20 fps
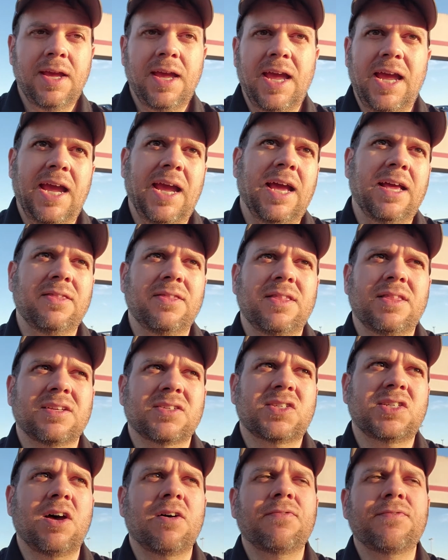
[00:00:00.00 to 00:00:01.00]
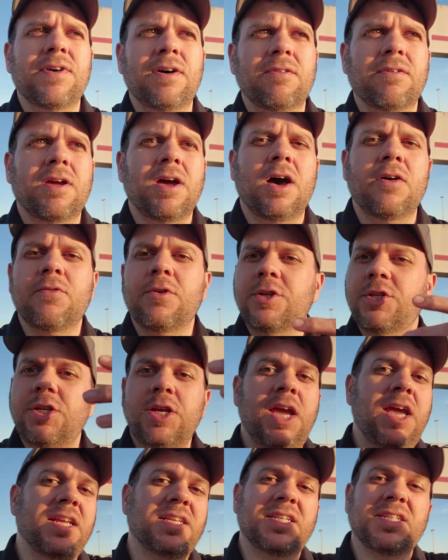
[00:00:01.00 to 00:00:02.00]
and the cell phone coverage,
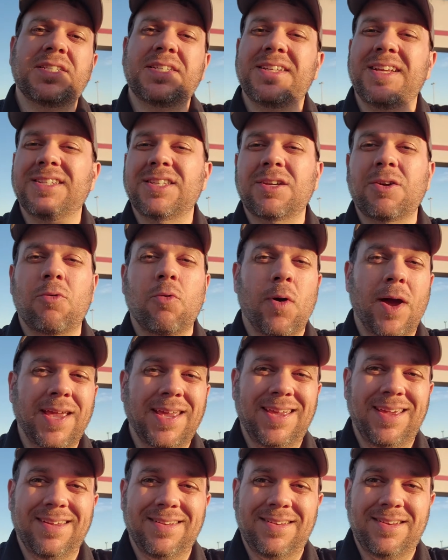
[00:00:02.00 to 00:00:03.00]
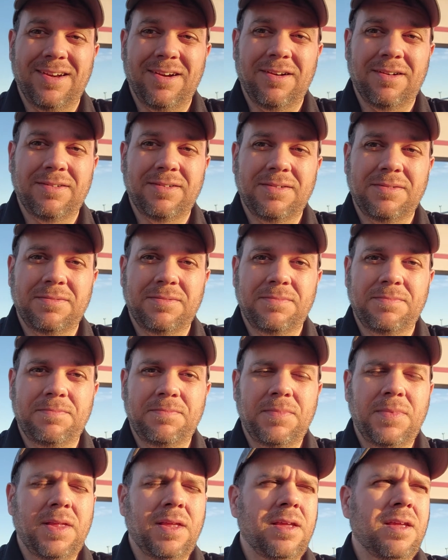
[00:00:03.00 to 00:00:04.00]
just doesn't quite get there.
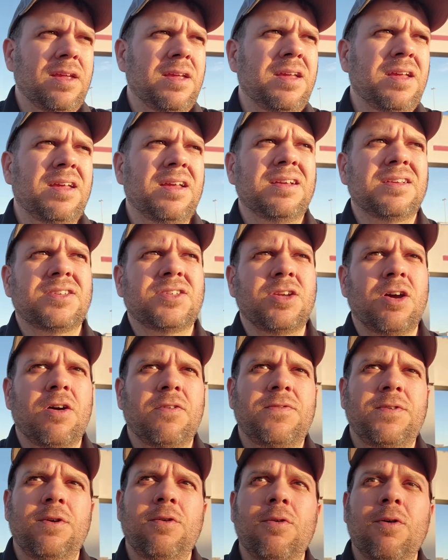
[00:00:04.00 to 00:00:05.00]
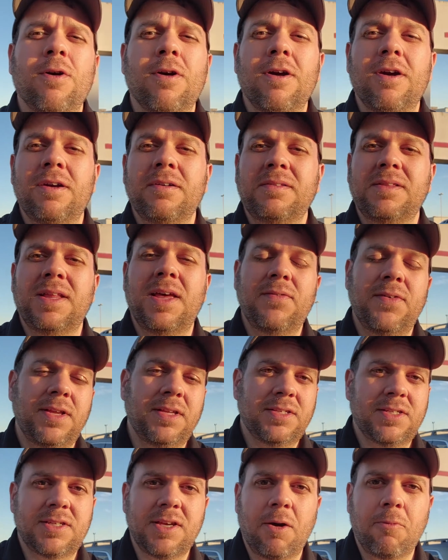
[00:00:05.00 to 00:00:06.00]
So if you are living
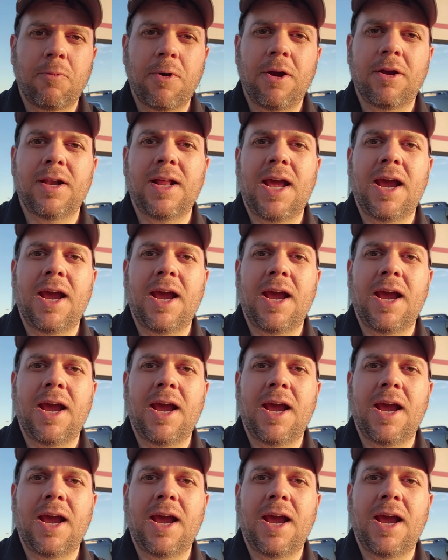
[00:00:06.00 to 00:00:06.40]
somewhere in